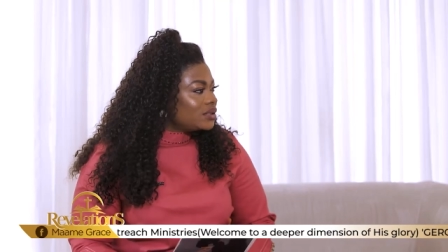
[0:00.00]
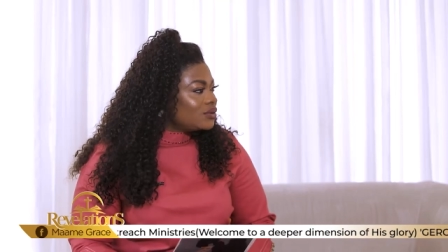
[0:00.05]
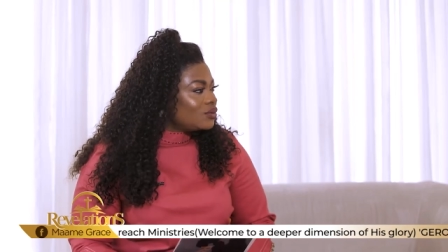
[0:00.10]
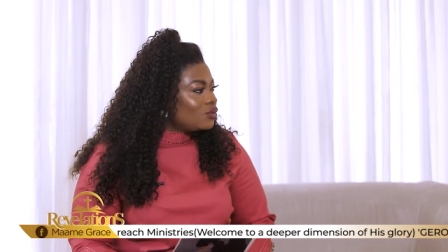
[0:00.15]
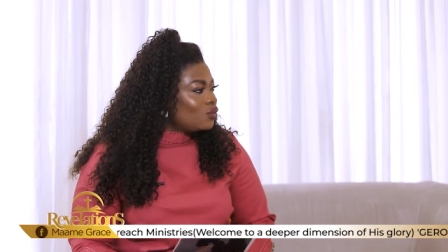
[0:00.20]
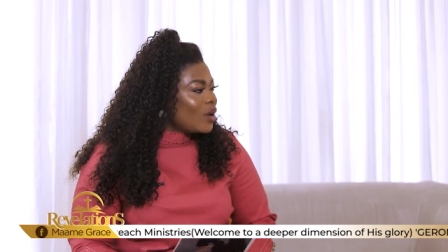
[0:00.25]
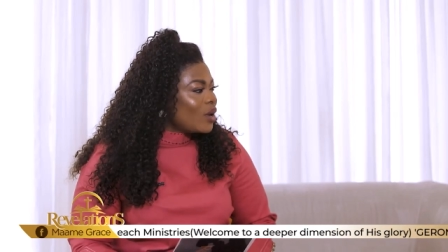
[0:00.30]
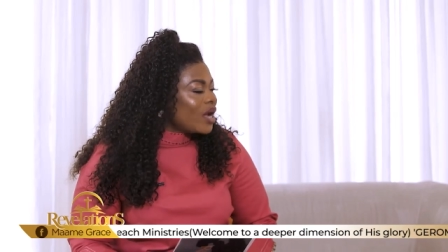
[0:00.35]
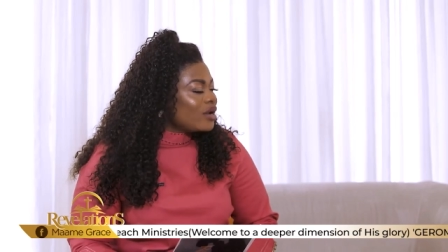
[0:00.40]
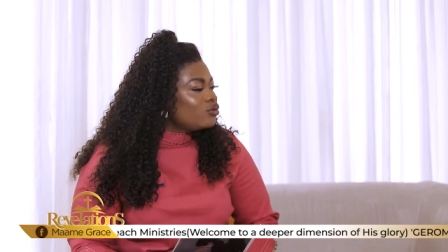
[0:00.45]

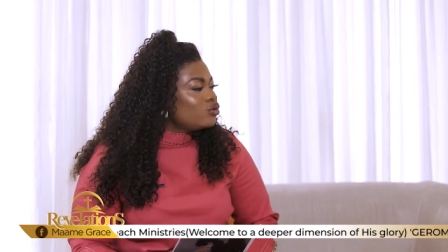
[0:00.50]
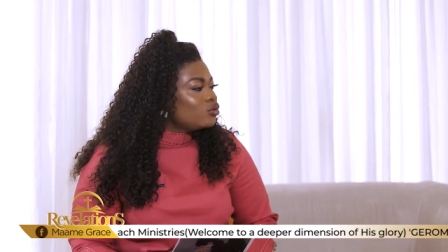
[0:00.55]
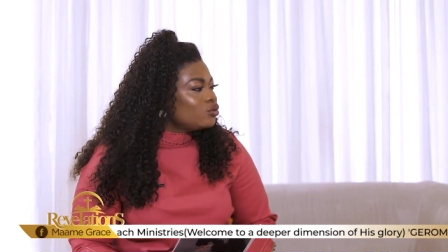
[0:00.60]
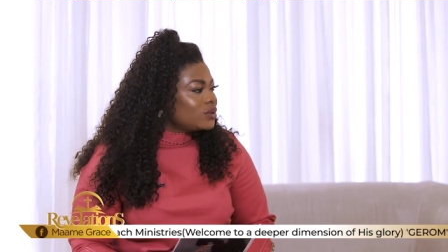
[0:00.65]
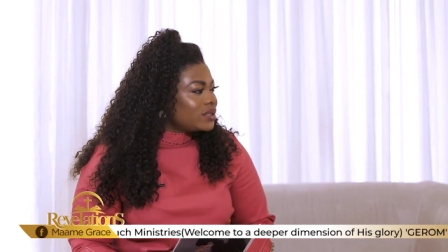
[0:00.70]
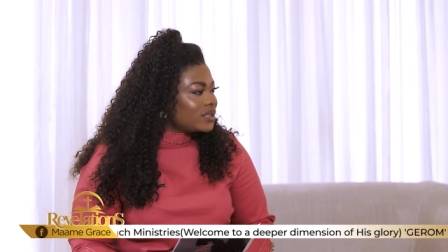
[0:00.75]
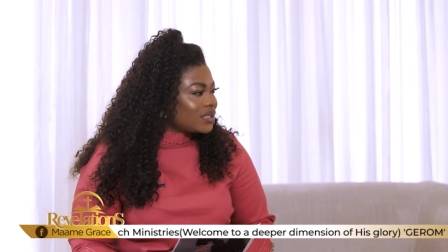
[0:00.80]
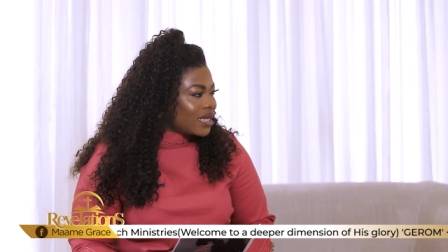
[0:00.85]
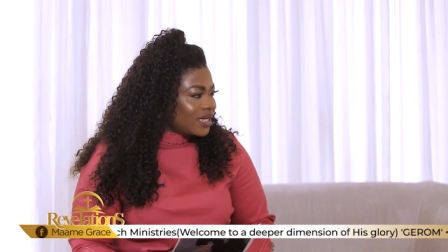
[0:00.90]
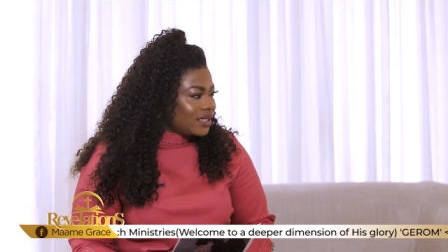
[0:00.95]
where do
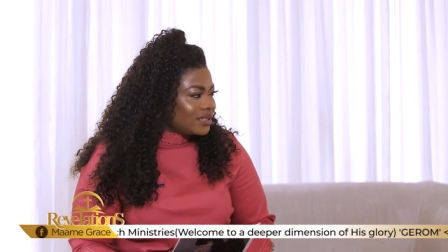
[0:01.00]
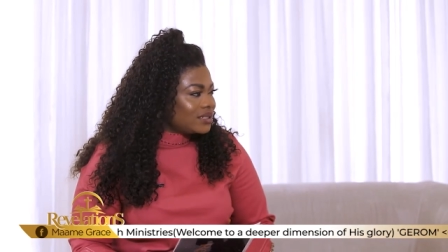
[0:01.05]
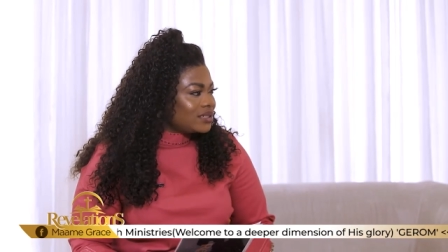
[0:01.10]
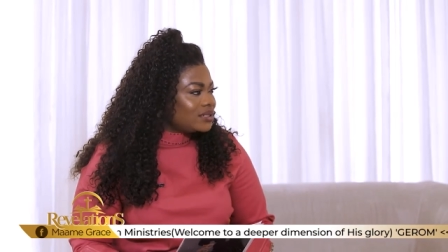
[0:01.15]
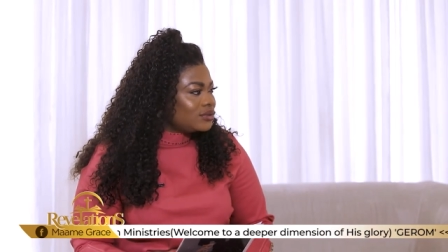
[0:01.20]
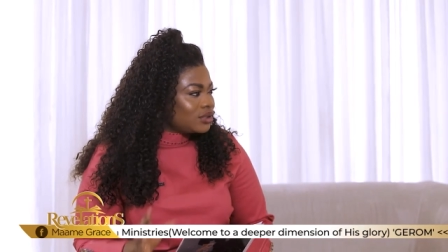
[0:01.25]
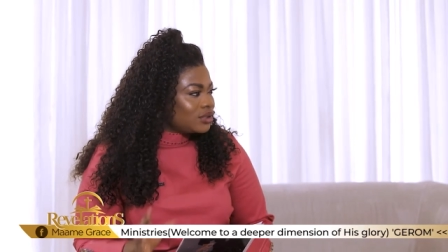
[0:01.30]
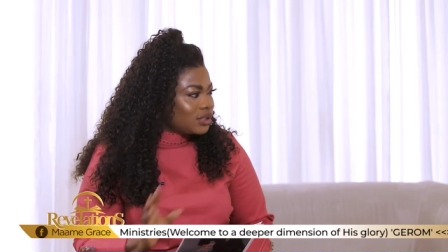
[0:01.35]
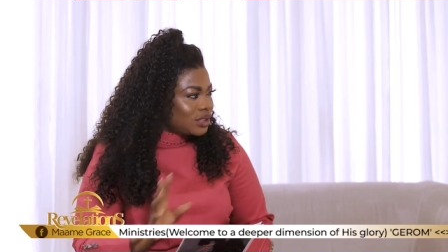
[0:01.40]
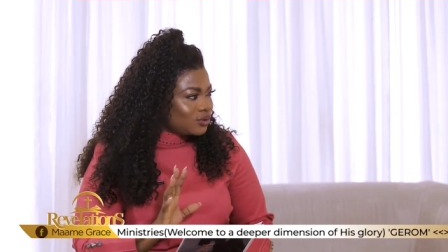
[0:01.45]
you stand?
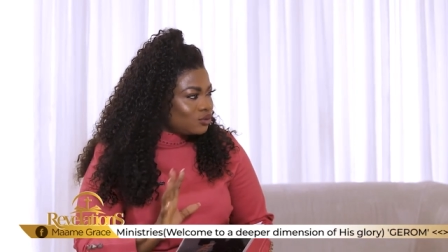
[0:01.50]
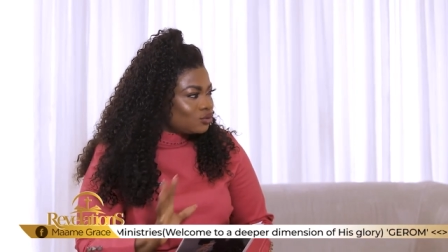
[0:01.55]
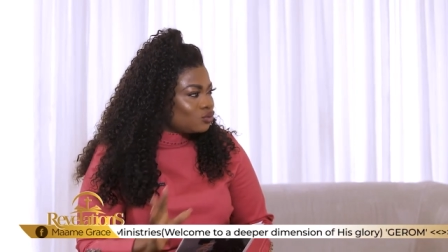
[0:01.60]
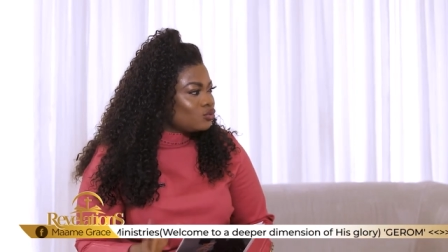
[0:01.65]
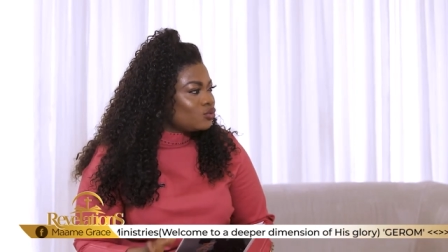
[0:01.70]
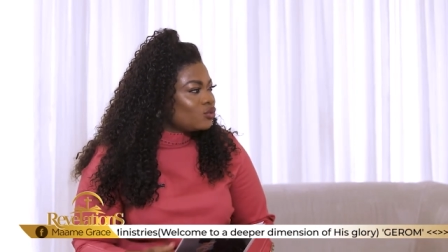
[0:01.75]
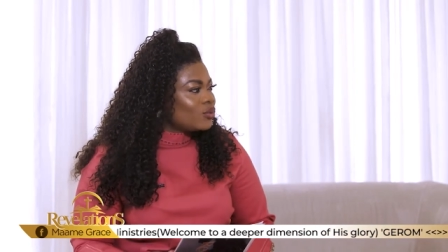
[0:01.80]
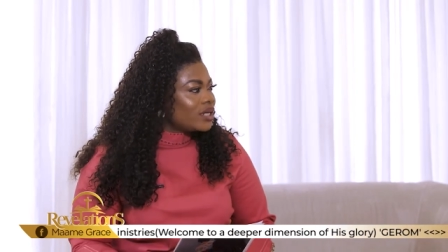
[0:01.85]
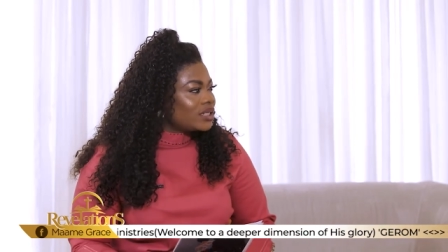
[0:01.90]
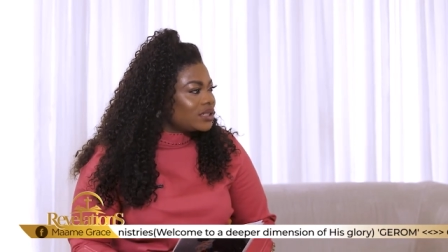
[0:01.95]
These
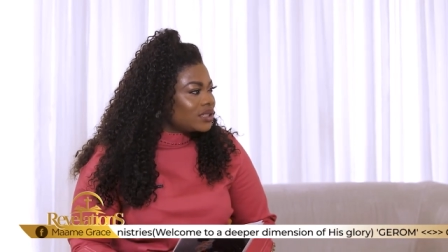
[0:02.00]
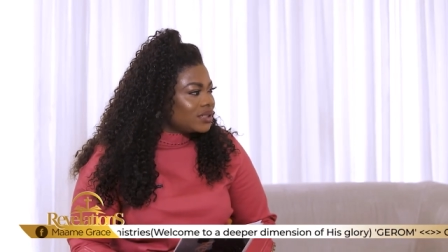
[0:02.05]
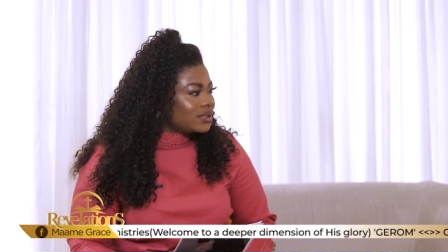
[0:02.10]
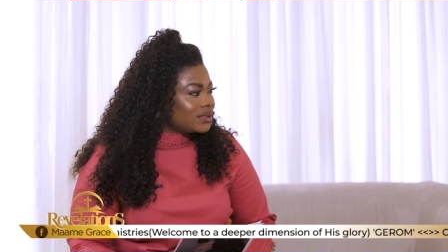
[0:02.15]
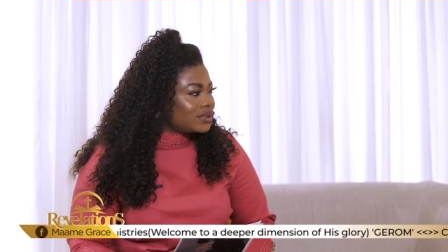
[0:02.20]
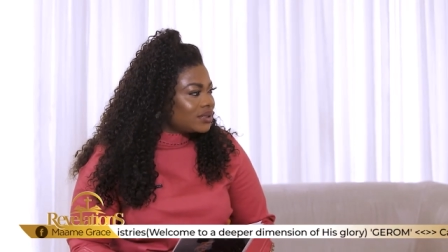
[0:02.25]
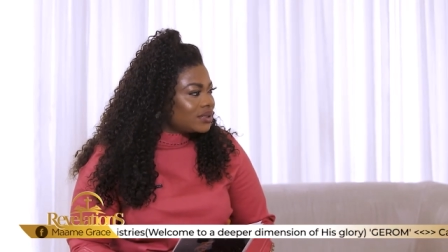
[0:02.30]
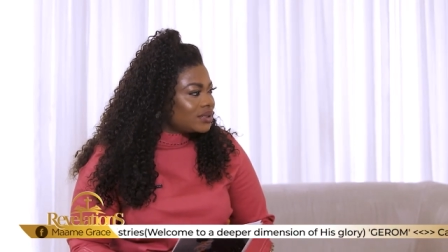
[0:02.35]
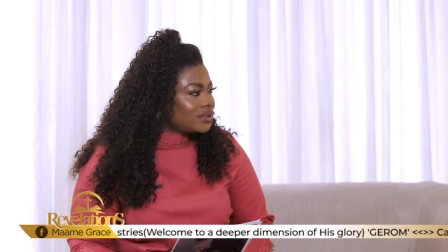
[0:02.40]
two questions.